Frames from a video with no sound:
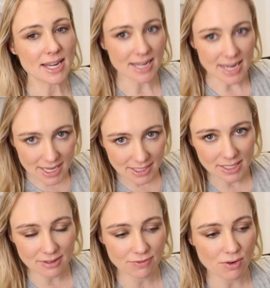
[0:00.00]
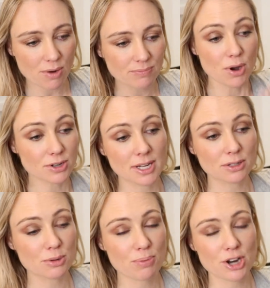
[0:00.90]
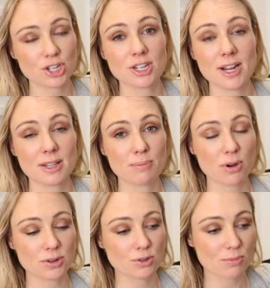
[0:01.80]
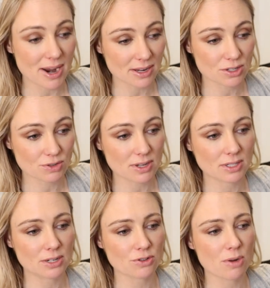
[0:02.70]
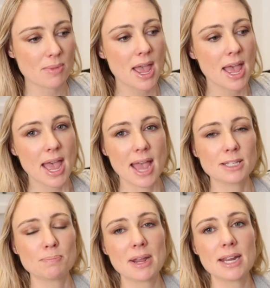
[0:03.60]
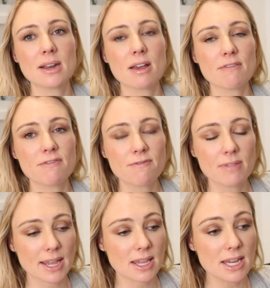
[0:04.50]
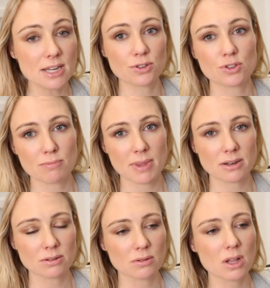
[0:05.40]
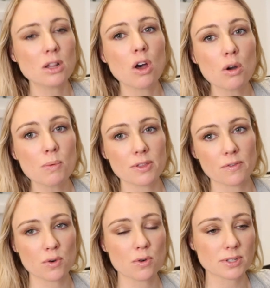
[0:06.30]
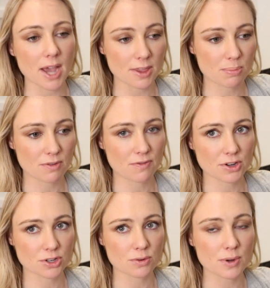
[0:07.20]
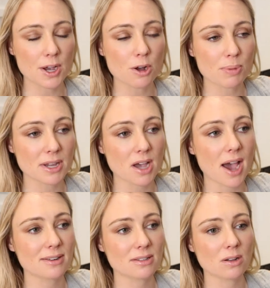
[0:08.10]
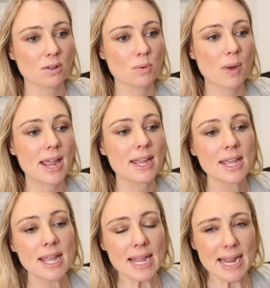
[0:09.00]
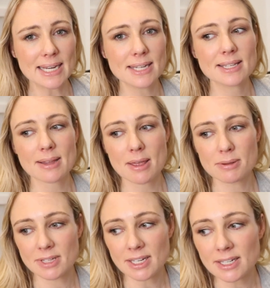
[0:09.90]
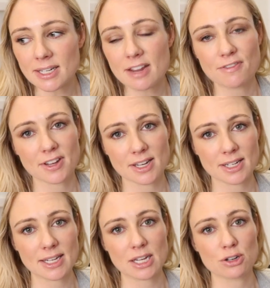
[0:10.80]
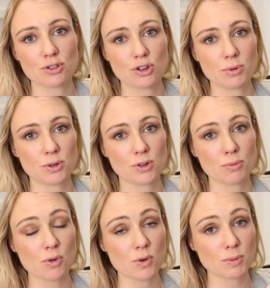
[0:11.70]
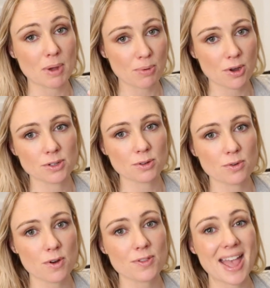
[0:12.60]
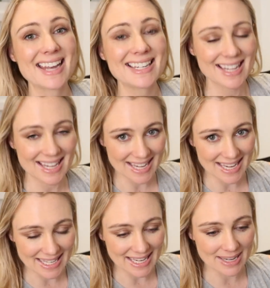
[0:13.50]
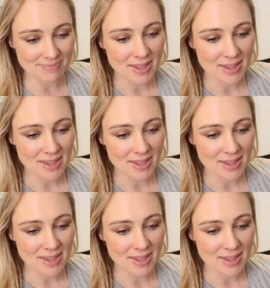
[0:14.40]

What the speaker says: in healing from postnatal depression and the post-traumatic stress syndrome, has been like instrumental, along with, of course, other professional help and guidance along the way. It has significantly contributed towards my personal growth and healing.